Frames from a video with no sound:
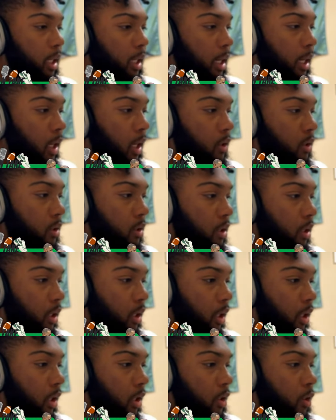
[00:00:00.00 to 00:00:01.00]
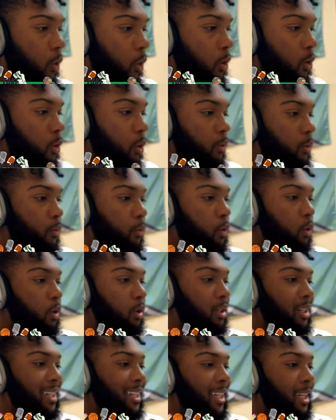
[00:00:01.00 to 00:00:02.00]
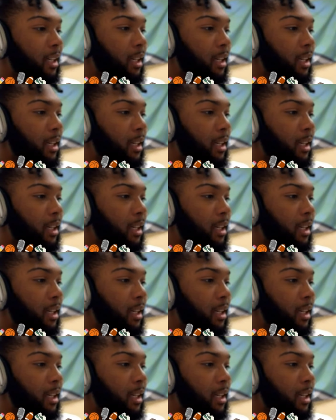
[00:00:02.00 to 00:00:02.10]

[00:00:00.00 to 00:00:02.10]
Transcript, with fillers: announced their 2024